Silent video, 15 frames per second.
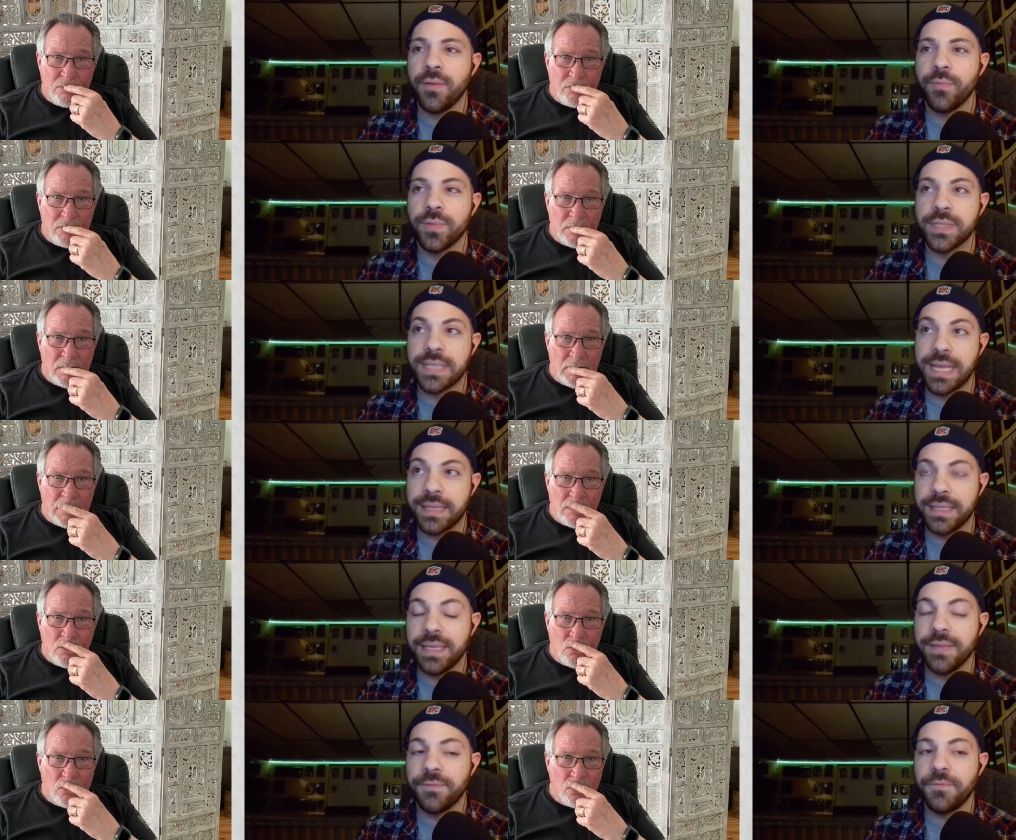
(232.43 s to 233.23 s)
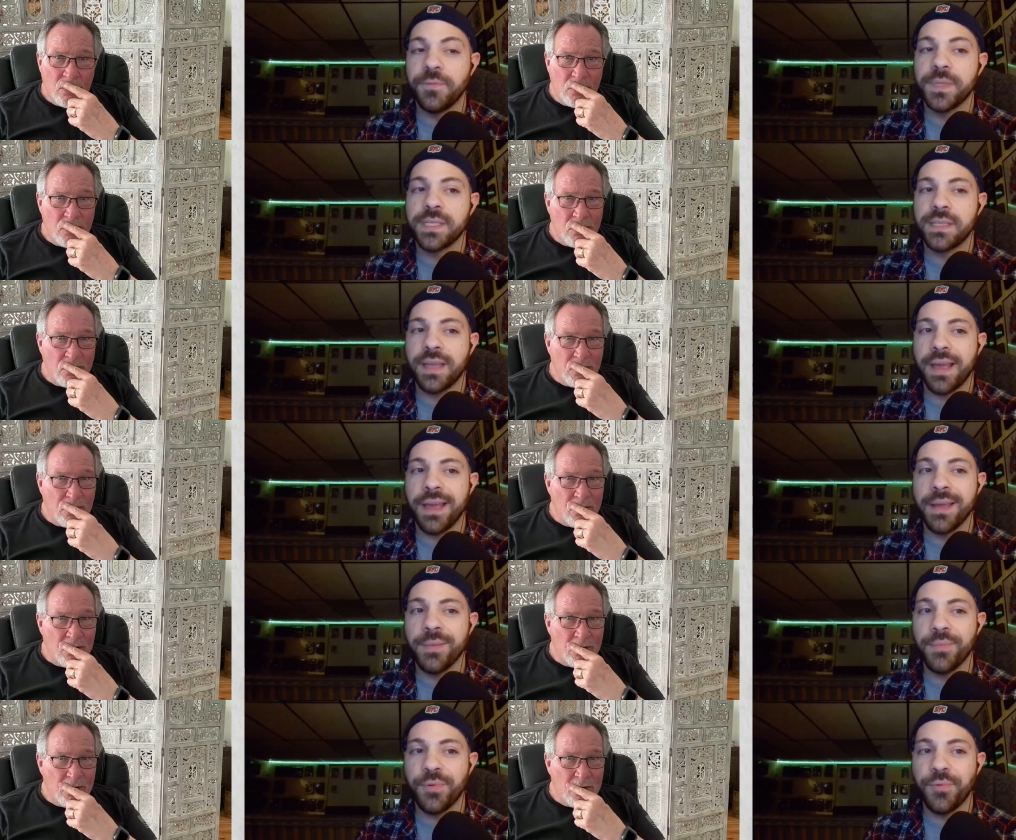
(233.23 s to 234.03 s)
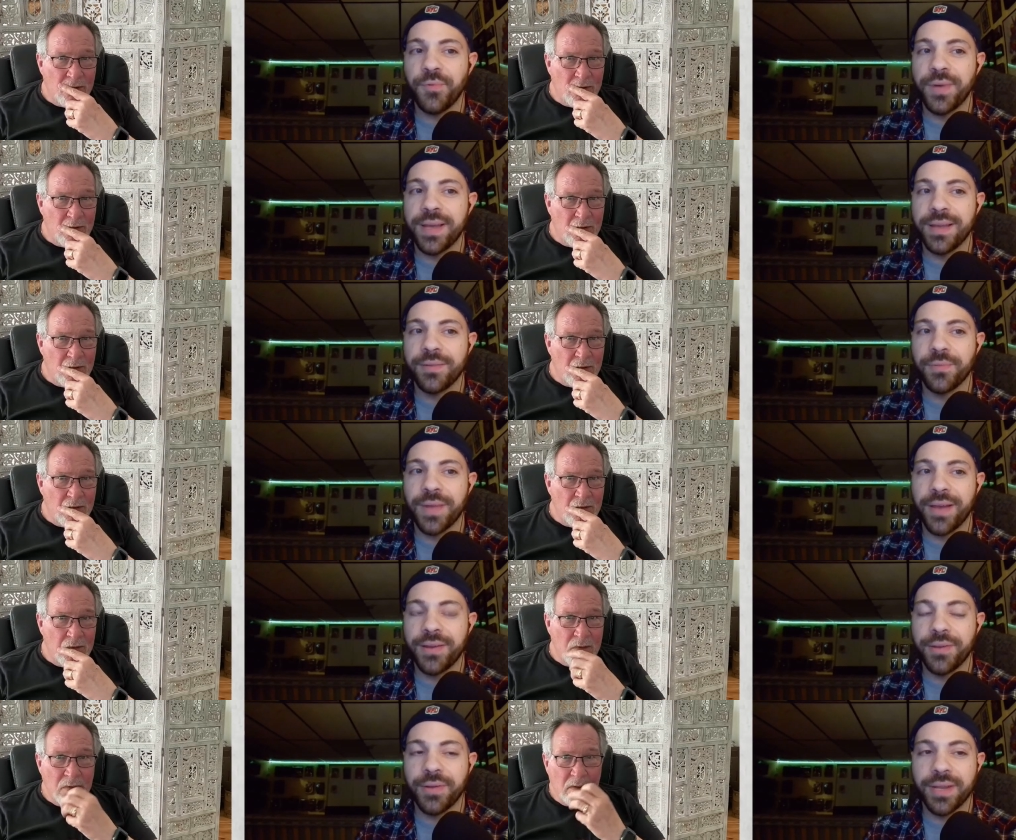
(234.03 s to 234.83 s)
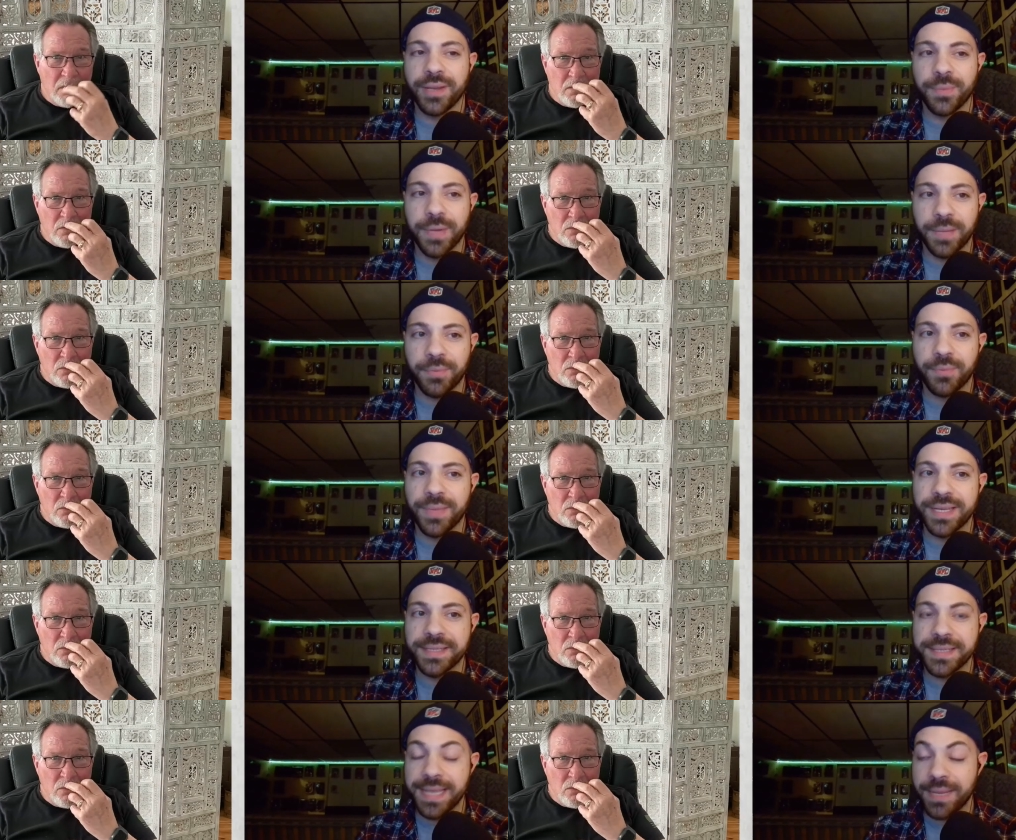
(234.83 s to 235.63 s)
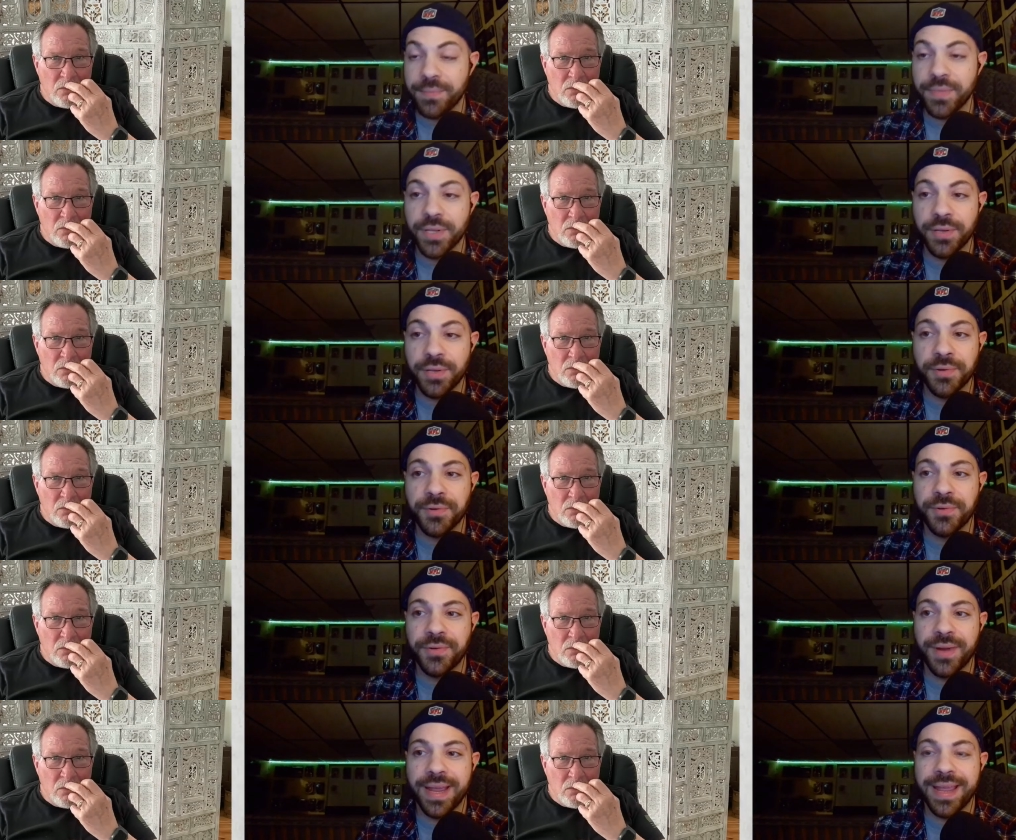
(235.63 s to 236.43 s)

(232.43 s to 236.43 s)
Speaker 1: Was that the infamous time when Rowdy Roddy Piper made his debut,